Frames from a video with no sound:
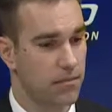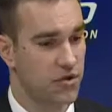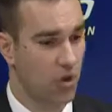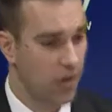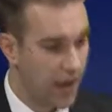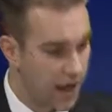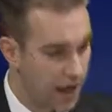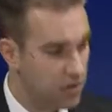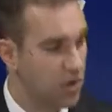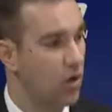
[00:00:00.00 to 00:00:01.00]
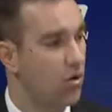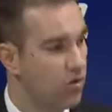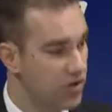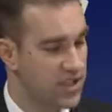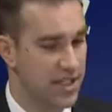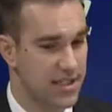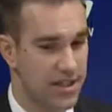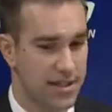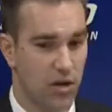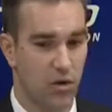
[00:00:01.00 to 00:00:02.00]
so that as we go through the season,
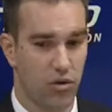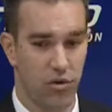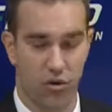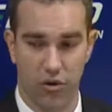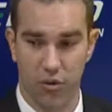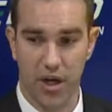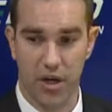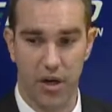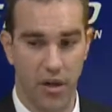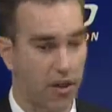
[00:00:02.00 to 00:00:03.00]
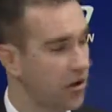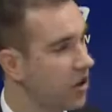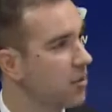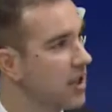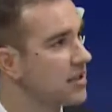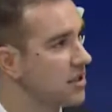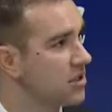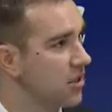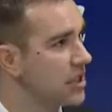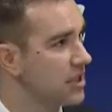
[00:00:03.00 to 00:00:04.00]
as they go through their career, they're going to be in
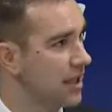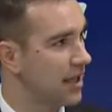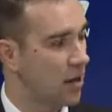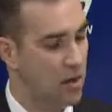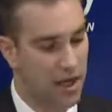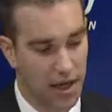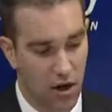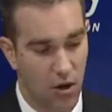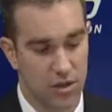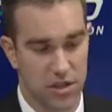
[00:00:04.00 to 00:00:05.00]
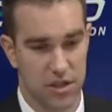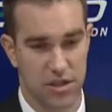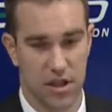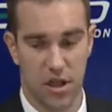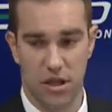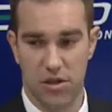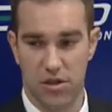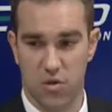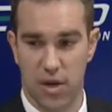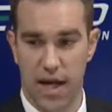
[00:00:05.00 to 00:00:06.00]
situations like that. We can't always just
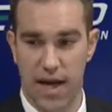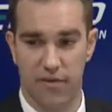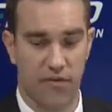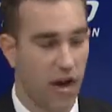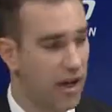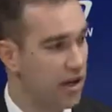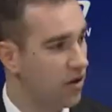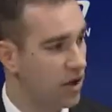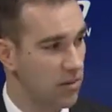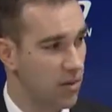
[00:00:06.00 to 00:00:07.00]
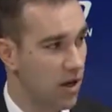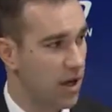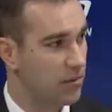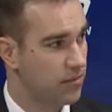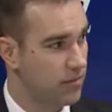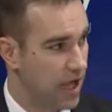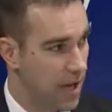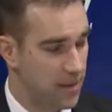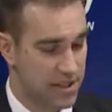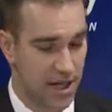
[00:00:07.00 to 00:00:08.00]
rely on Frank. Now, don't get me wrong. I'm
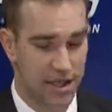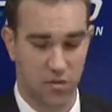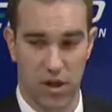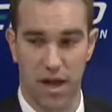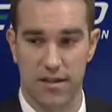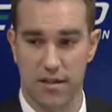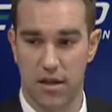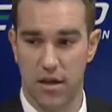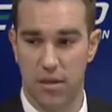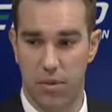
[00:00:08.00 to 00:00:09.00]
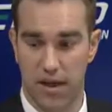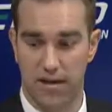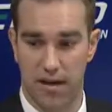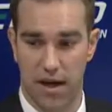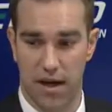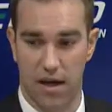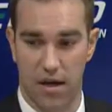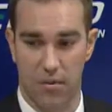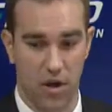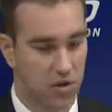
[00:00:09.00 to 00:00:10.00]
happy as heck he's with us. But
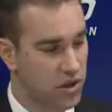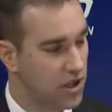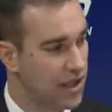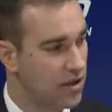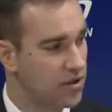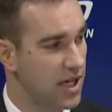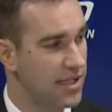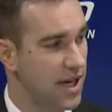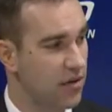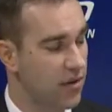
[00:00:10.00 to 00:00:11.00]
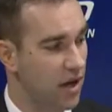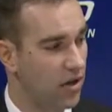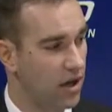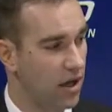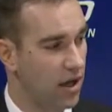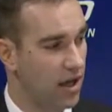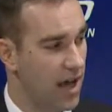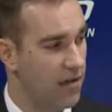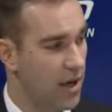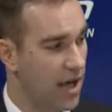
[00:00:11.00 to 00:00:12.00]
it was good to get those guys out there and
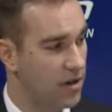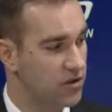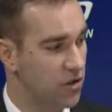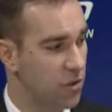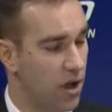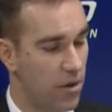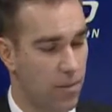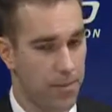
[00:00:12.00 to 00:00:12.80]
have them handle it so well.